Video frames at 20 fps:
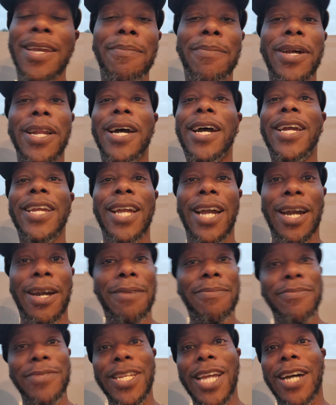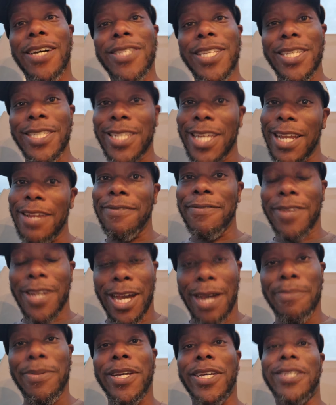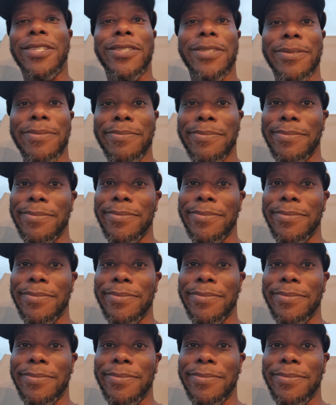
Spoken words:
But all right, y'all stay safe. God bless.